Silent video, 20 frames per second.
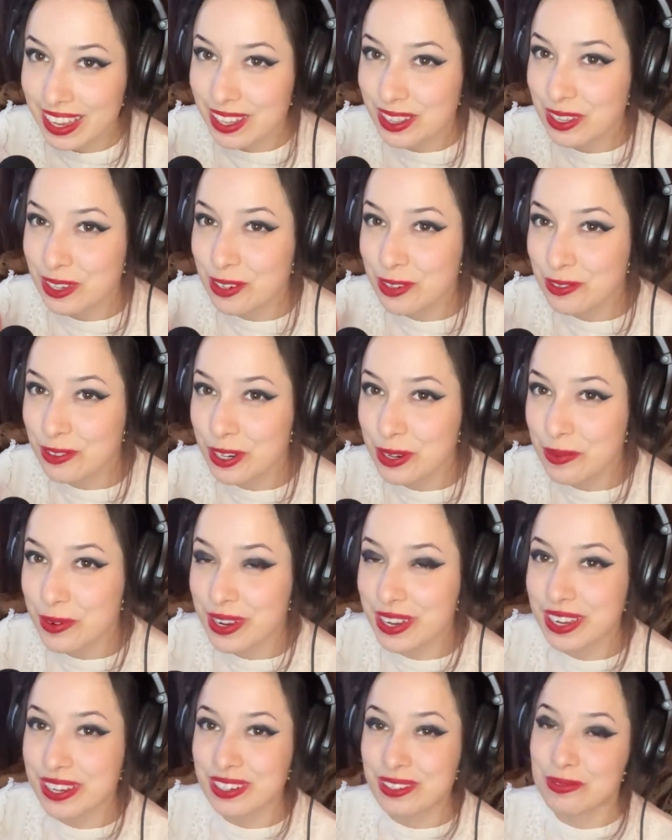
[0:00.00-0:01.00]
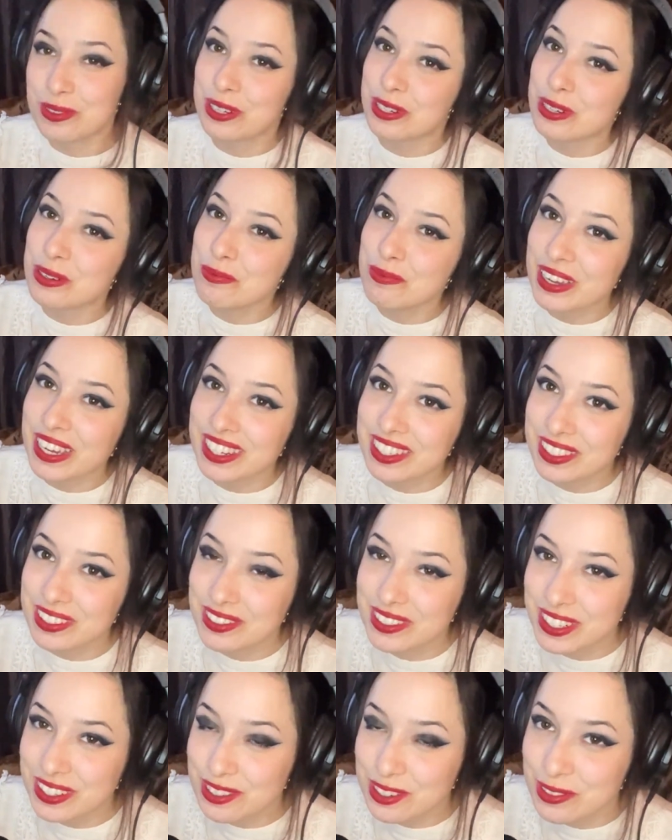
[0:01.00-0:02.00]
Hello everyone, welcome back
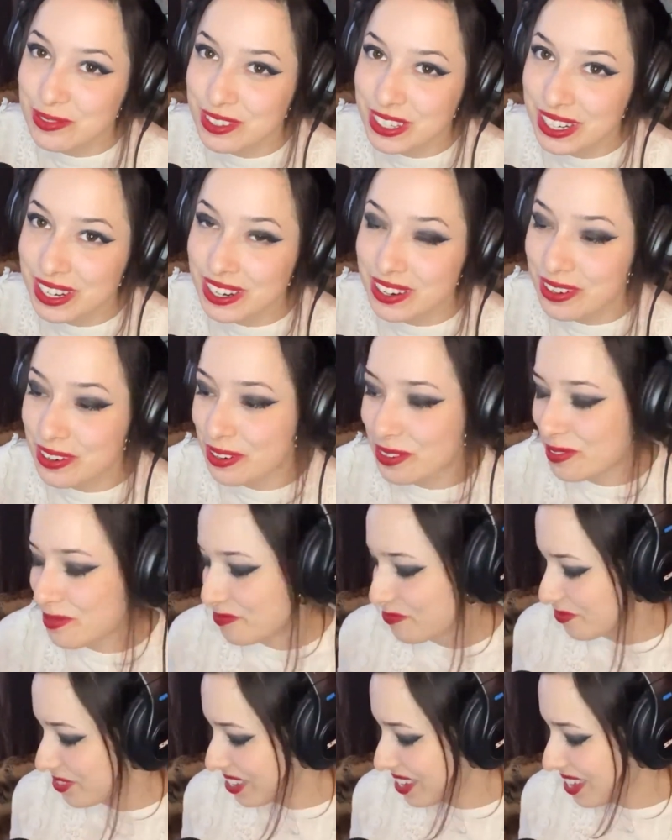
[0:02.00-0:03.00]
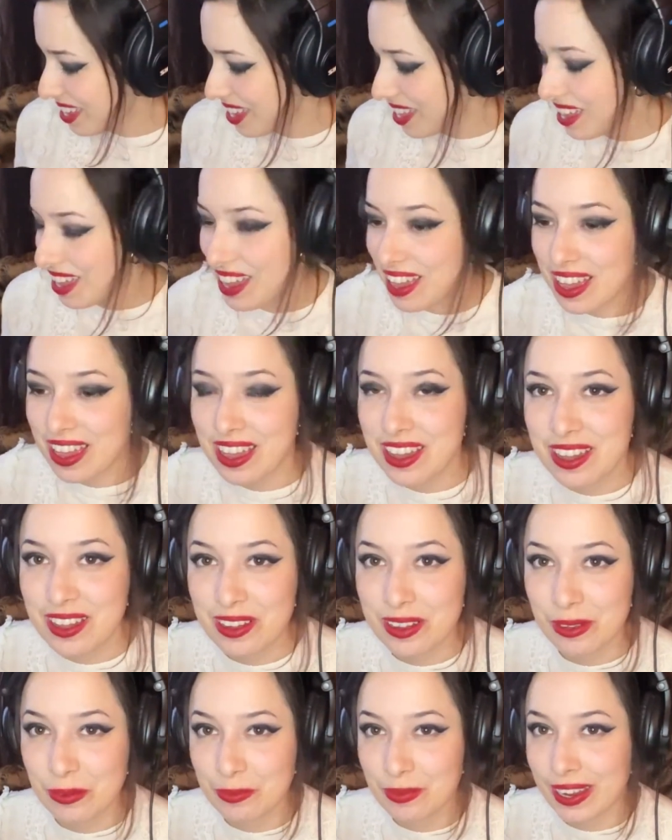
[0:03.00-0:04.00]
to another video.
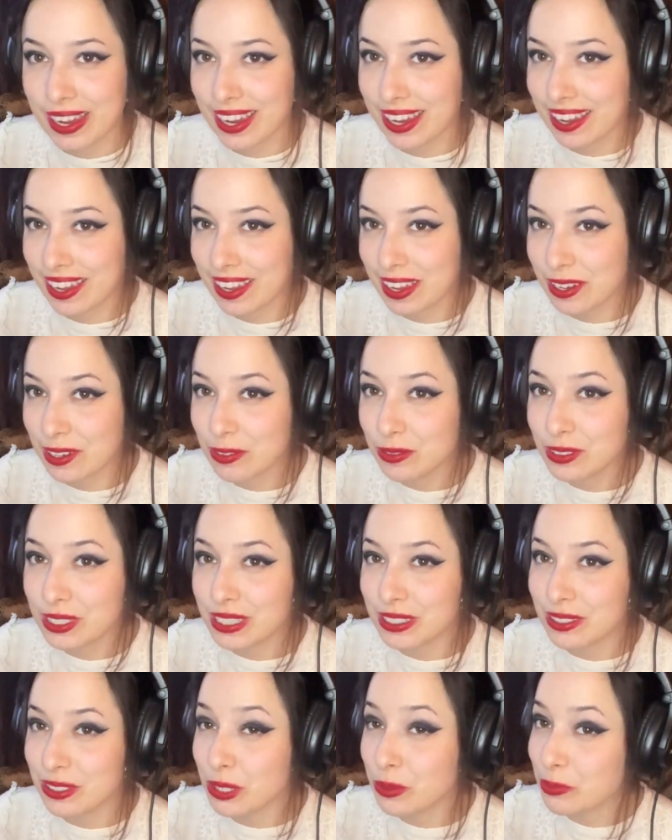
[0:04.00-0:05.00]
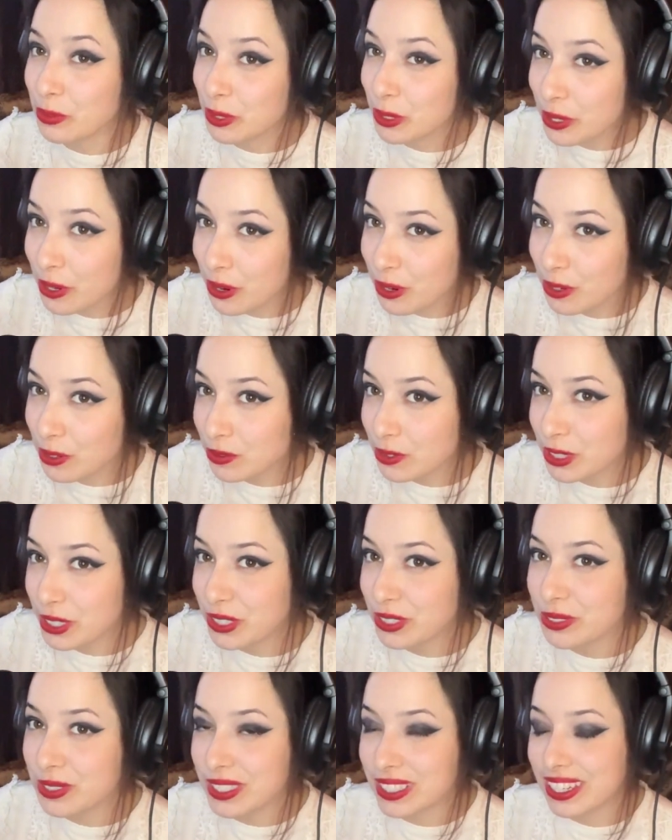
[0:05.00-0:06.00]
I have another book haul for
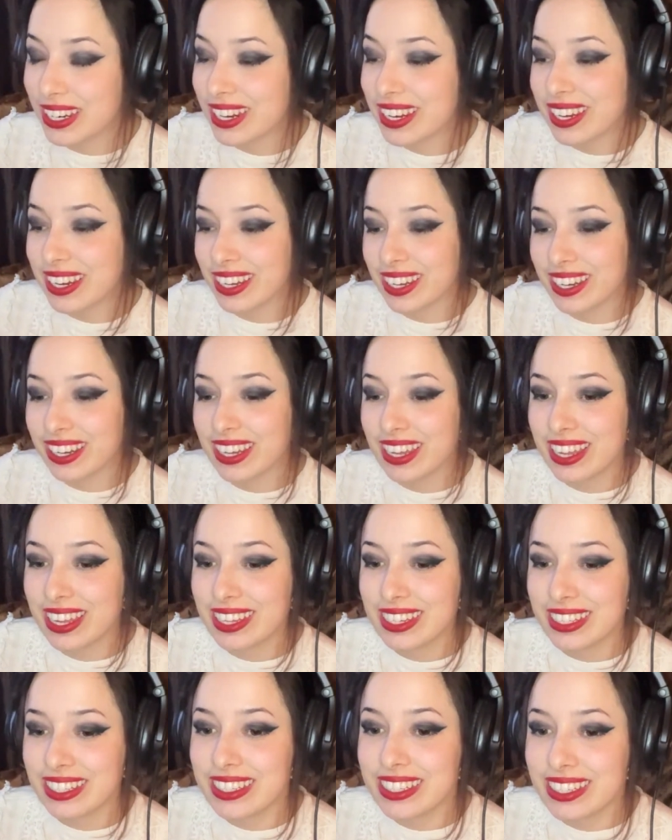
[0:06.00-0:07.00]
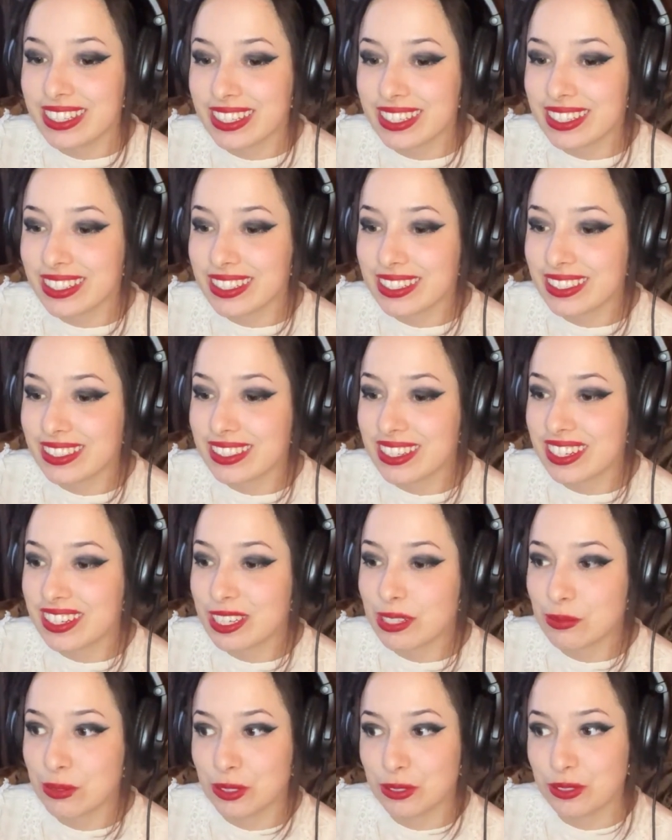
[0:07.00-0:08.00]
you today, and
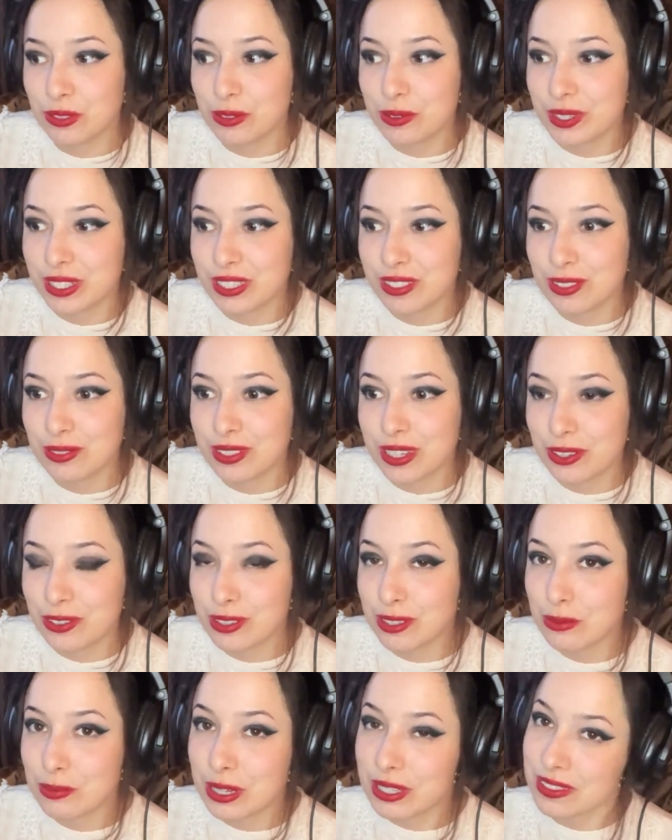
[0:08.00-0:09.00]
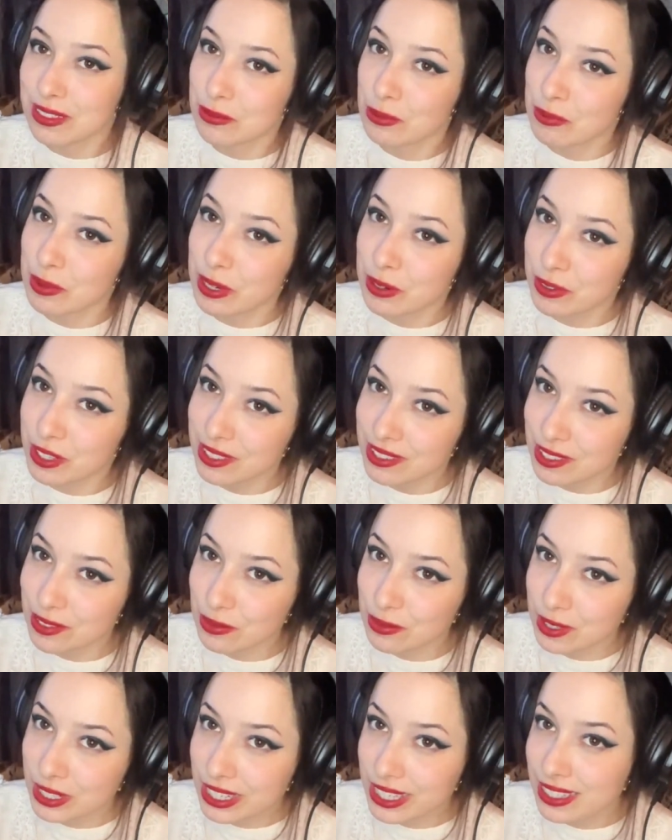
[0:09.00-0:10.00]
I am also going to tell you about some of my
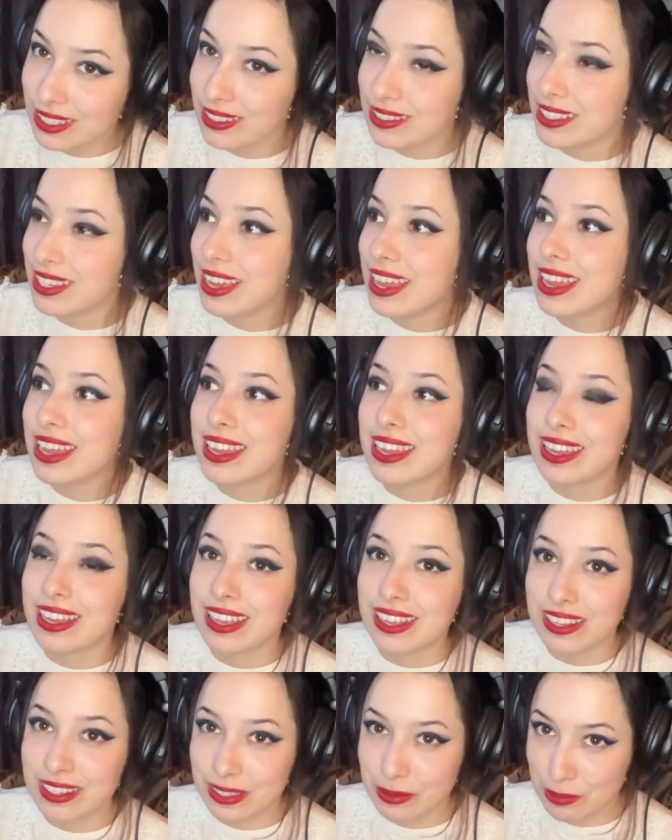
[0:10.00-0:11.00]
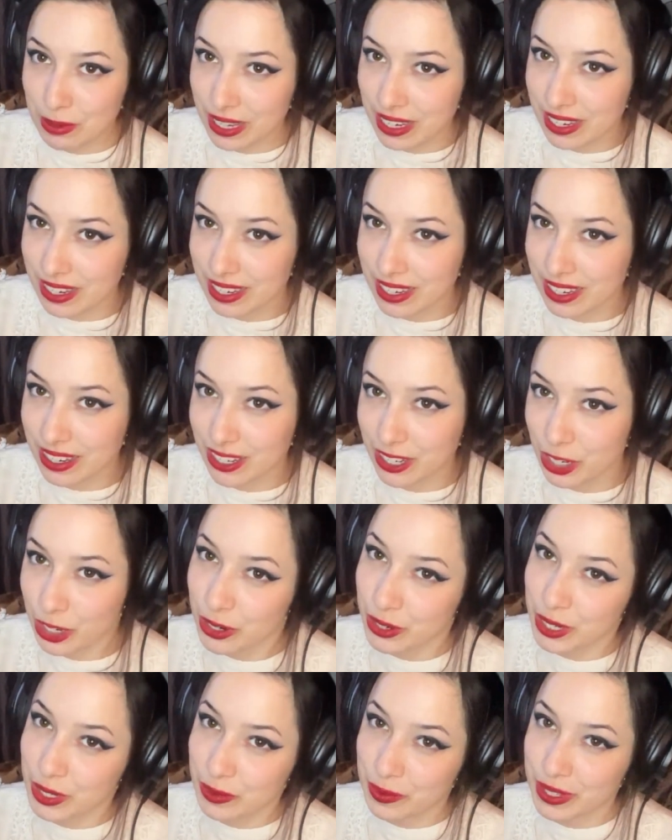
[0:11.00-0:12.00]
recent reads and my
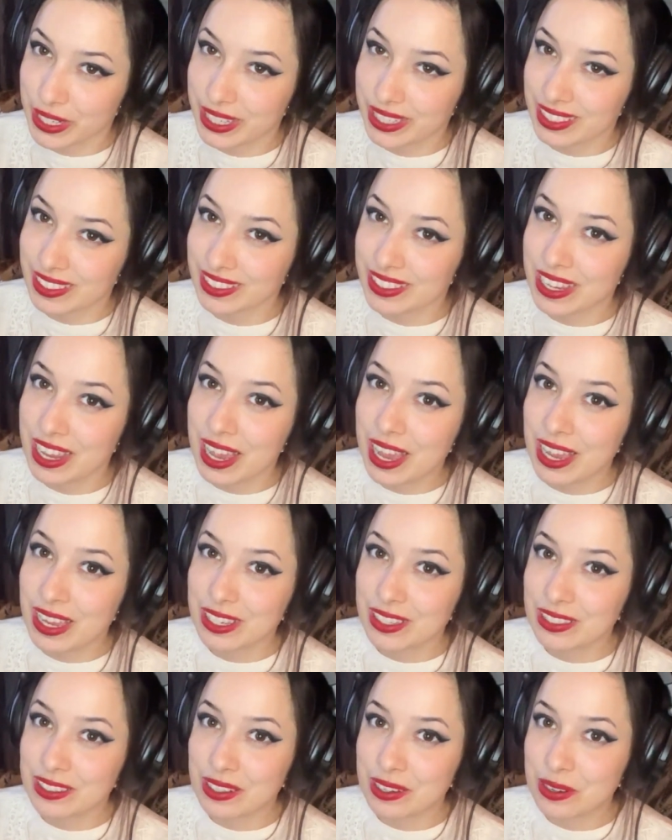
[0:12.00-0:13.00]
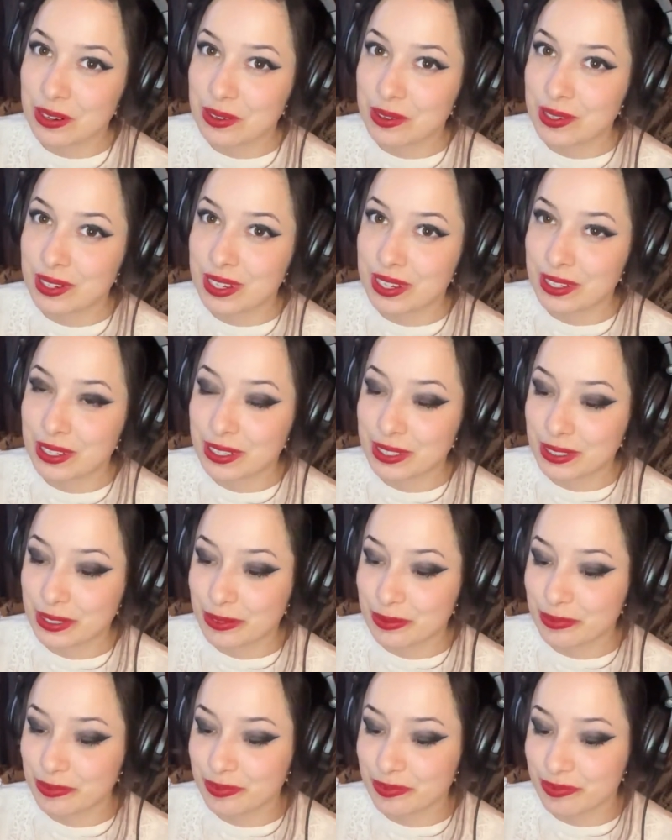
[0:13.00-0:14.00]
current reads. So
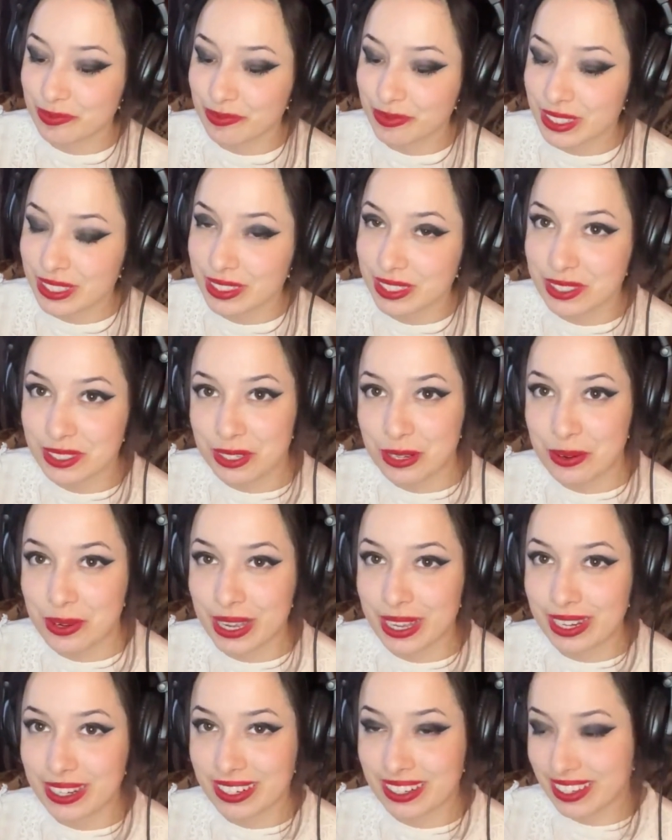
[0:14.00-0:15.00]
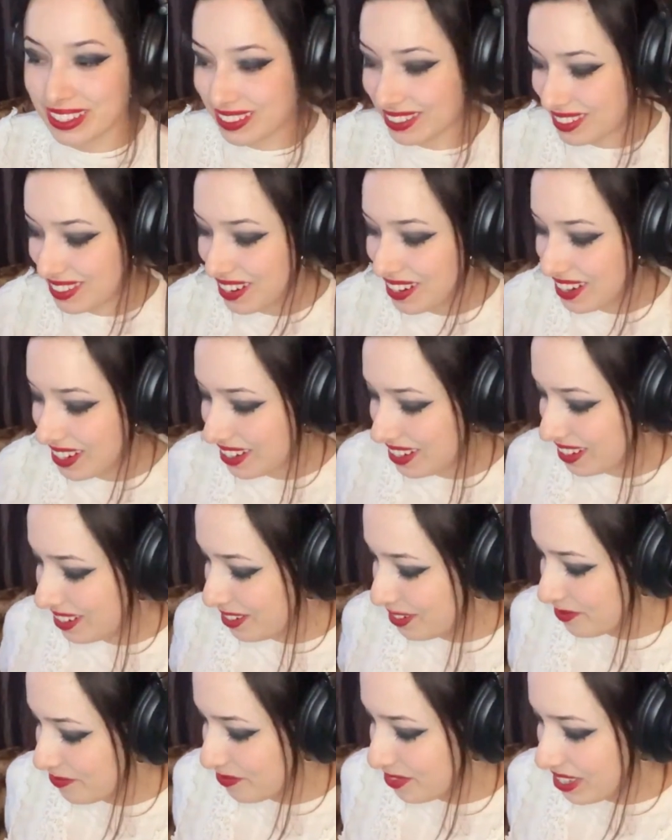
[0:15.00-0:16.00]
let's go ahead and get
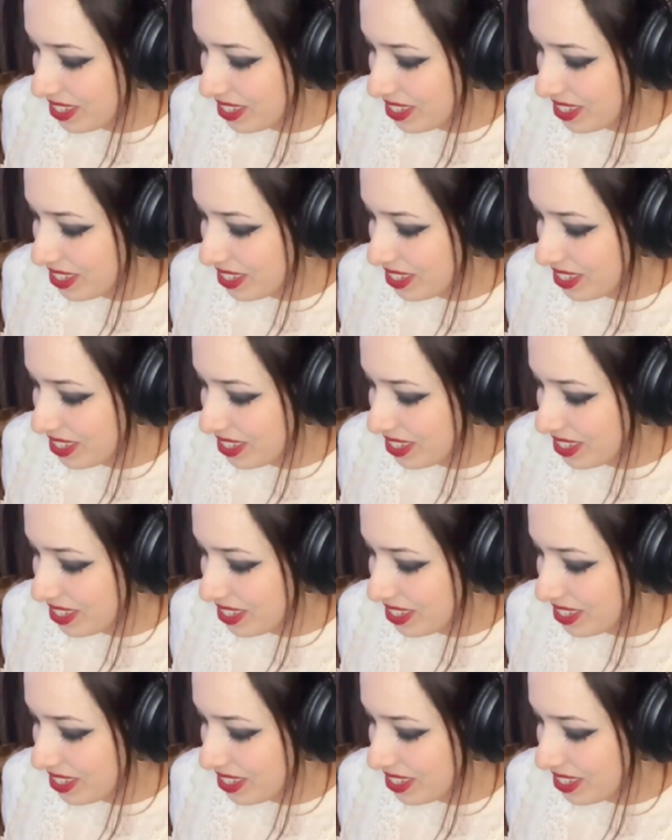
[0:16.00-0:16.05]
started.